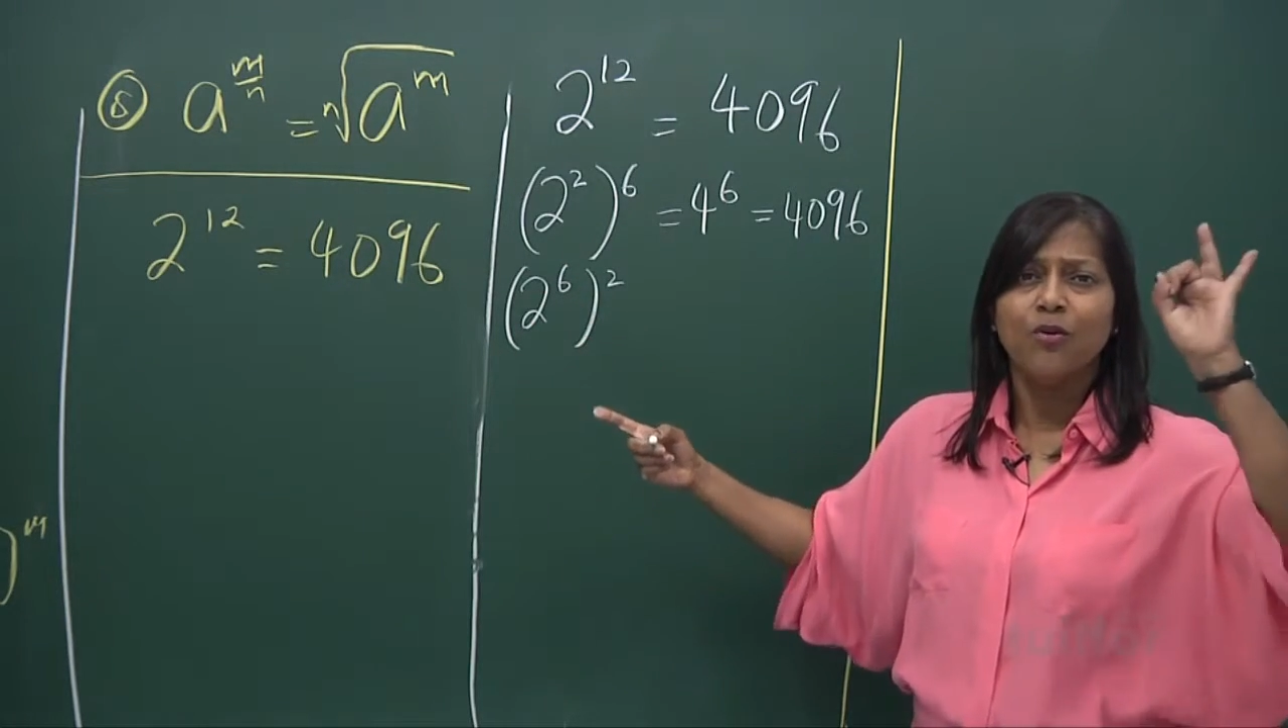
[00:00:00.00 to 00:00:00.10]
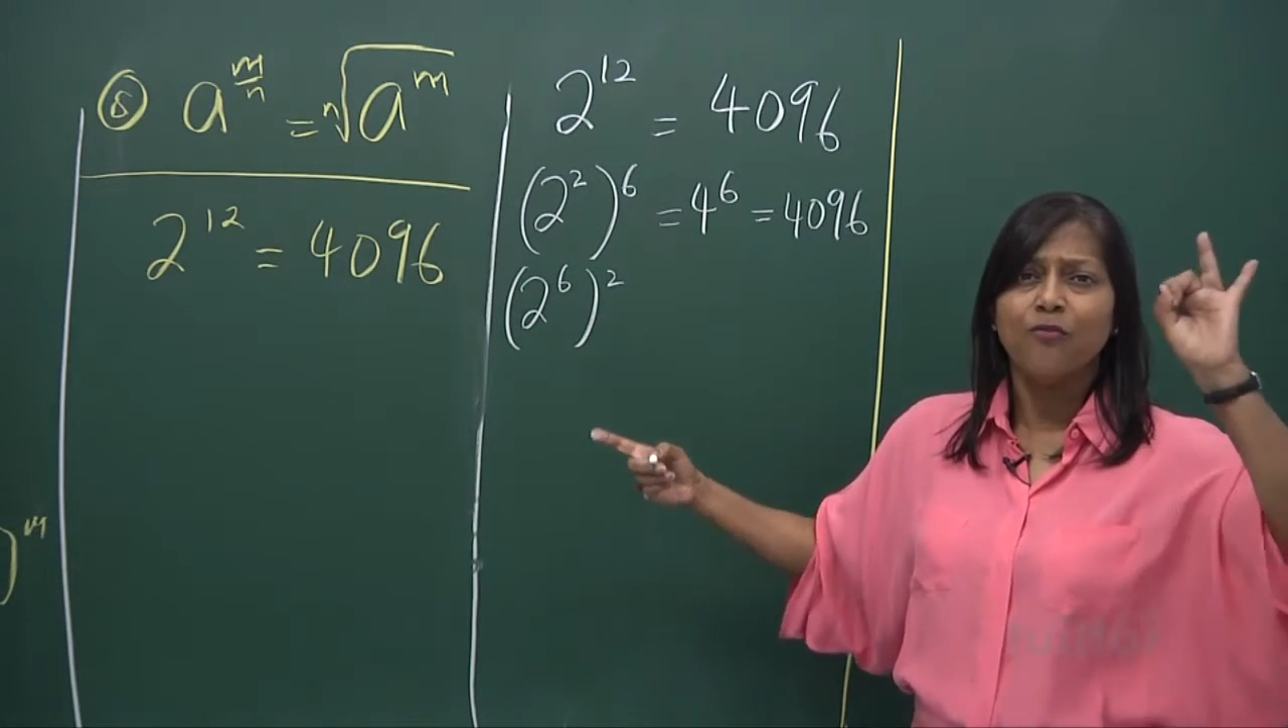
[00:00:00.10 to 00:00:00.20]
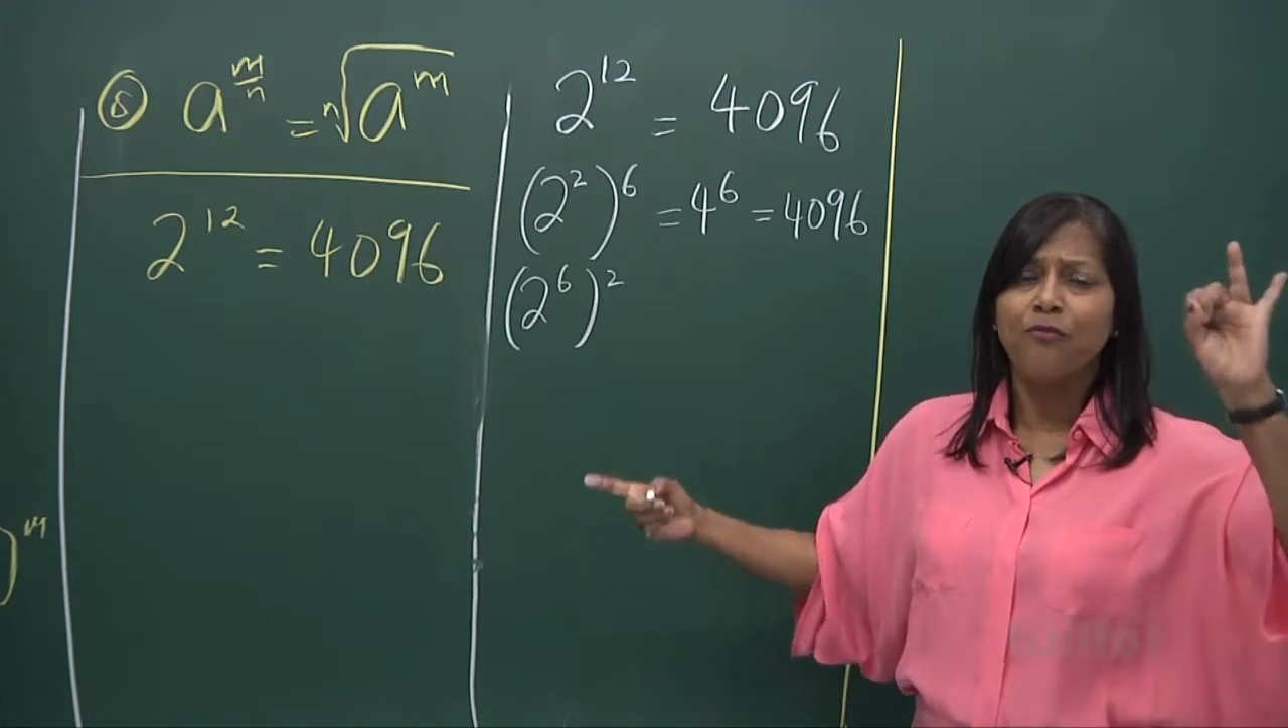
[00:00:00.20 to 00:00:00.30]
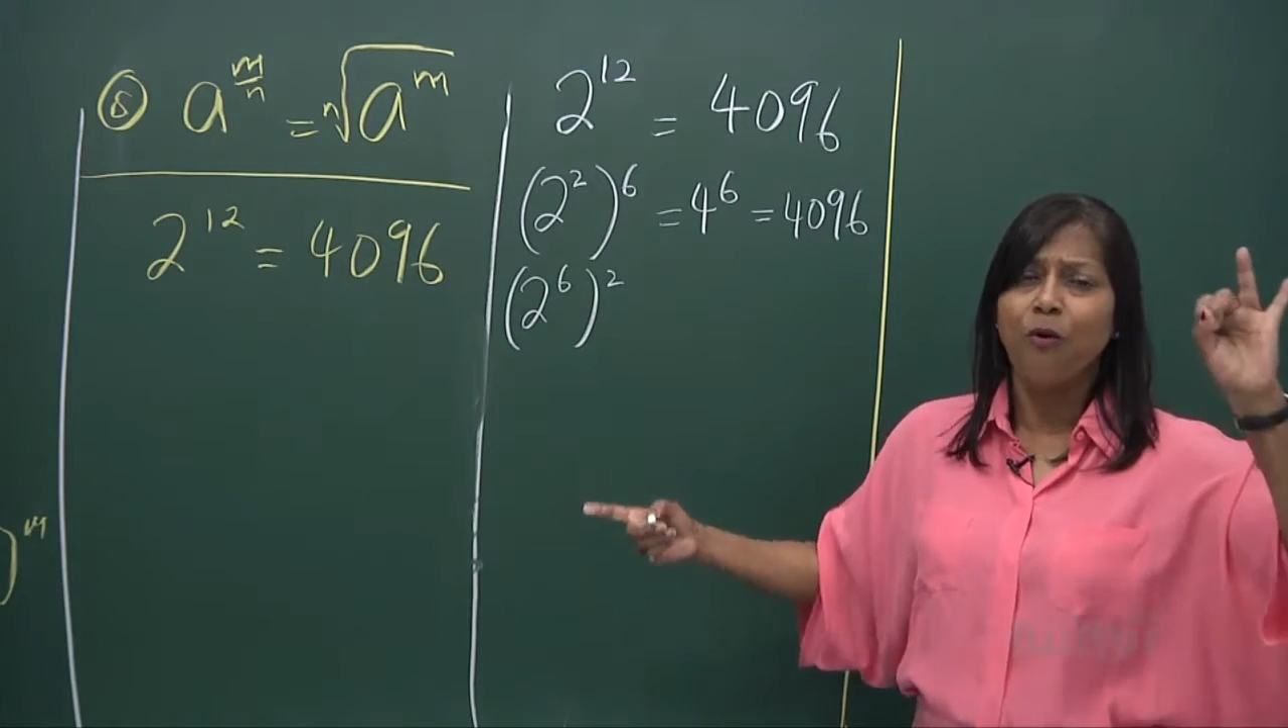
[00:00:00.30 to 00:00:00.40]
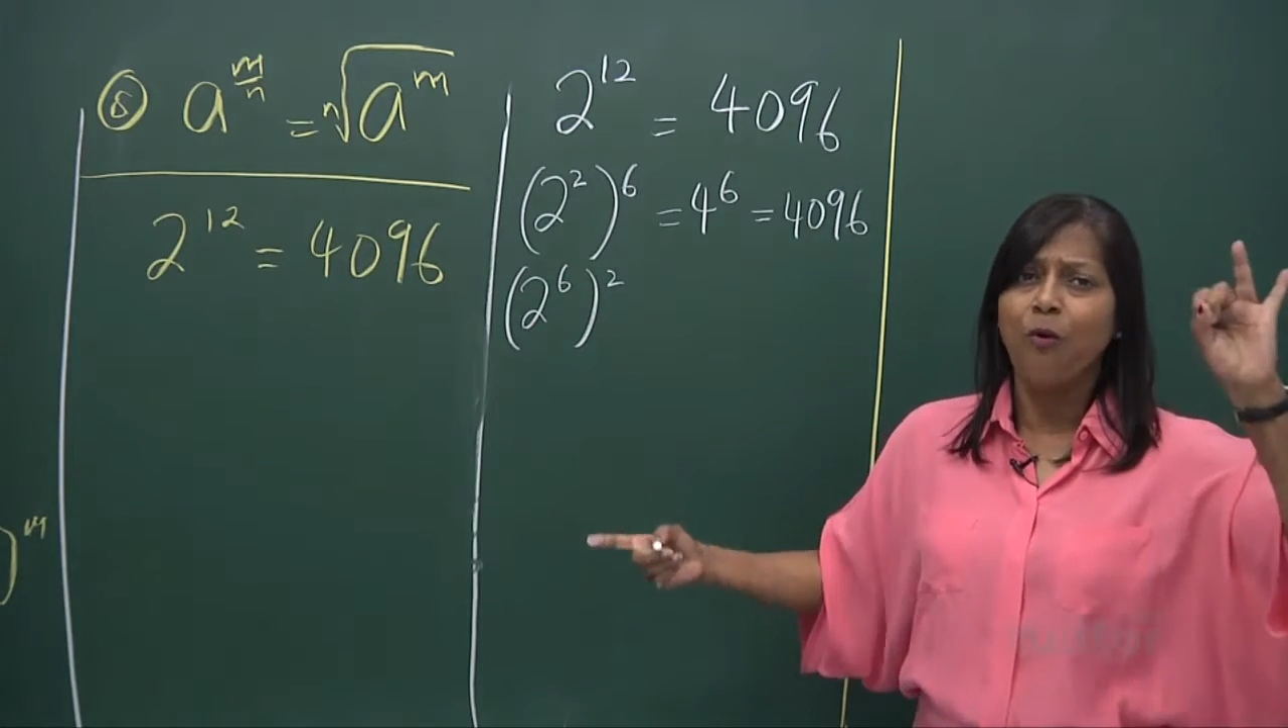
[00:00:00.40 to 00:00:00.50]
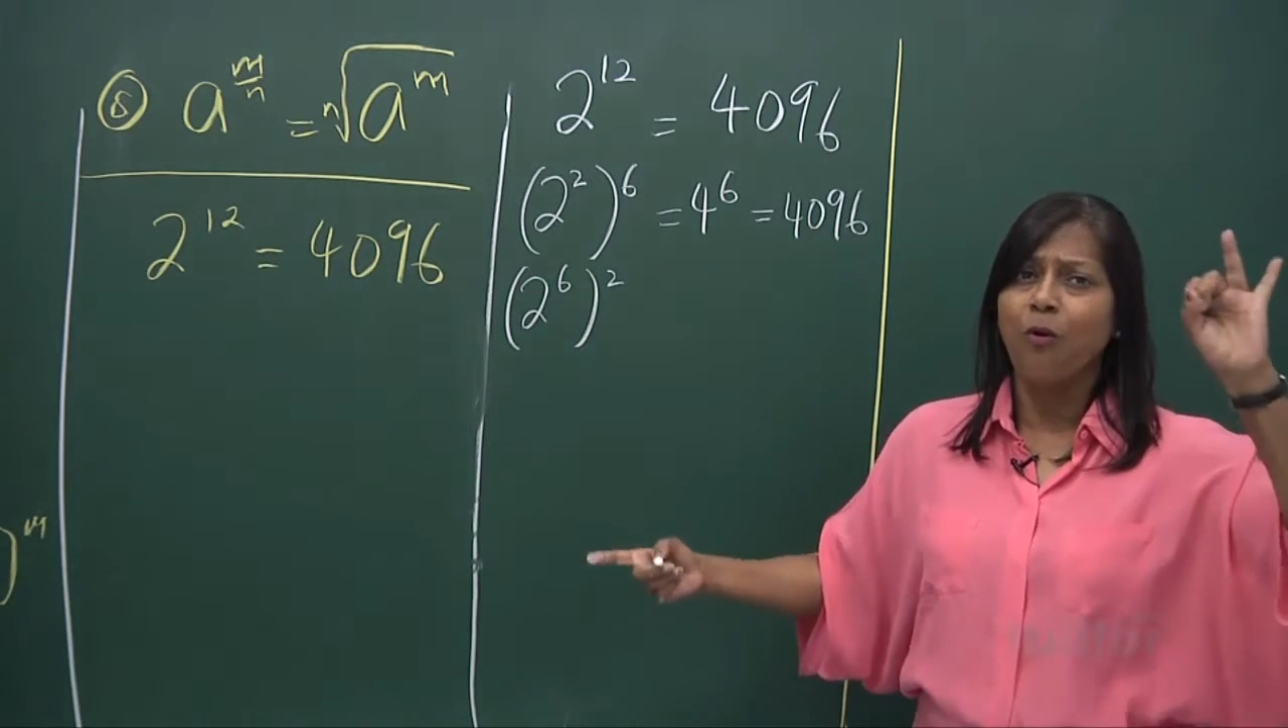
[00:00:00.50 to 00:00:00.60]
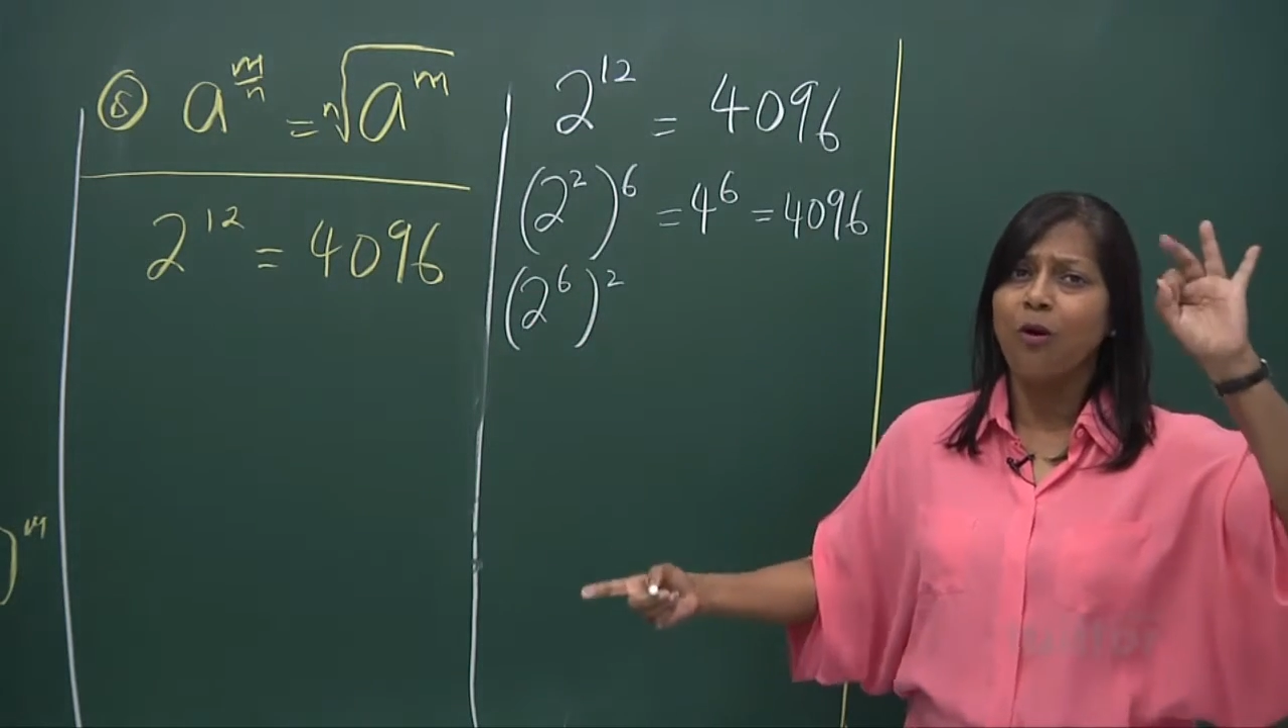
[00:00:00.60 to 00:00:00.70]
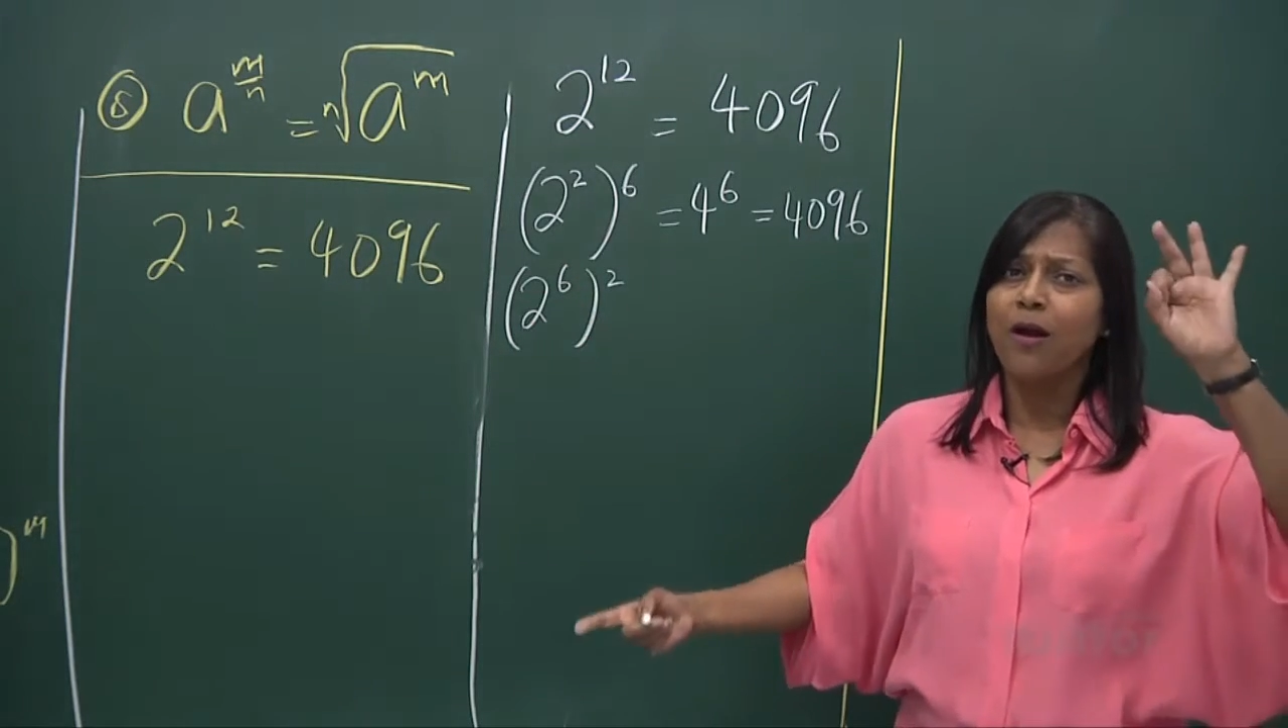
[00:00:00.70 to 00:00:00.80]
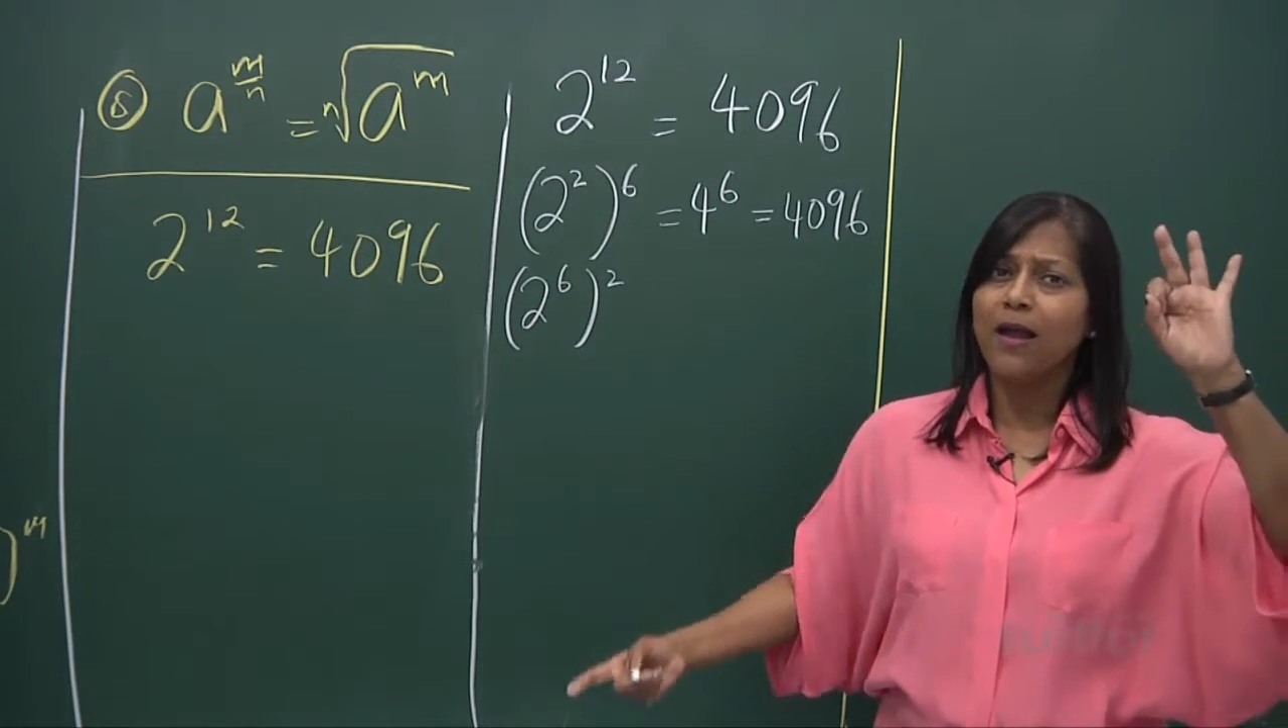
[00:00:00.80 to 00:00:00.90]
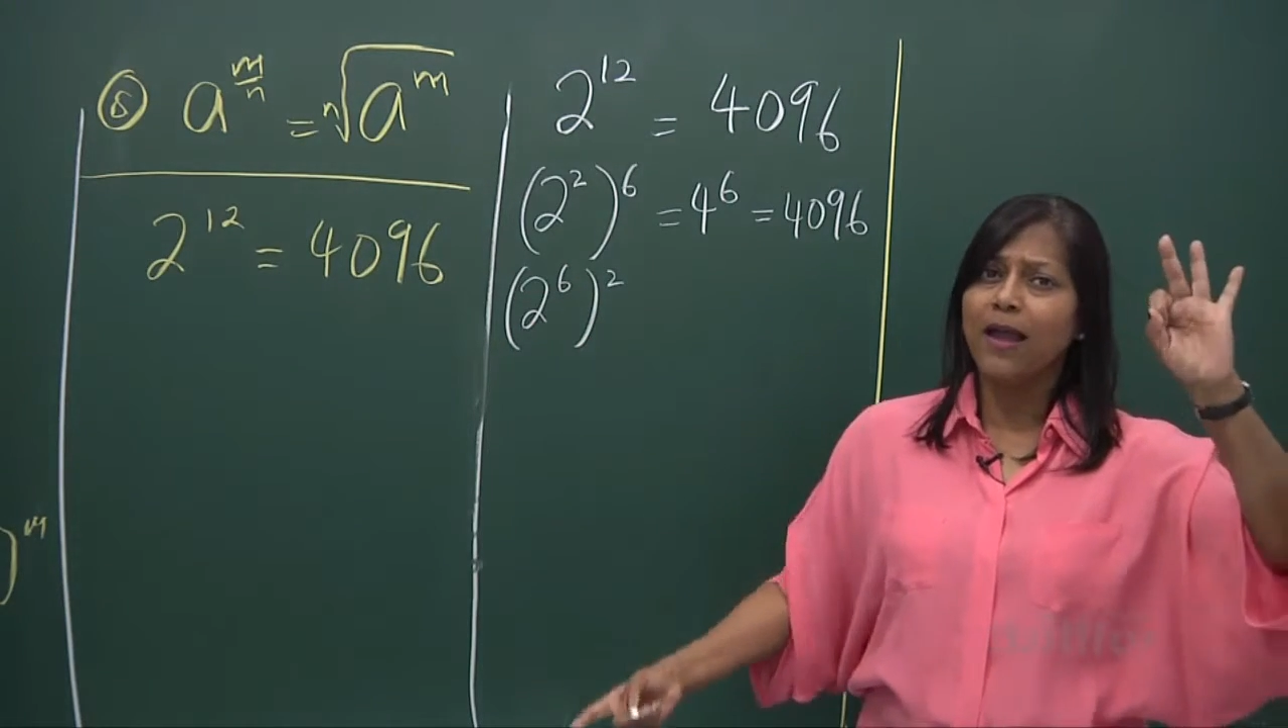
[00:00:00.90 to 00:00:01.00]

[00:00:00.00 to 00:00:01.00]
4,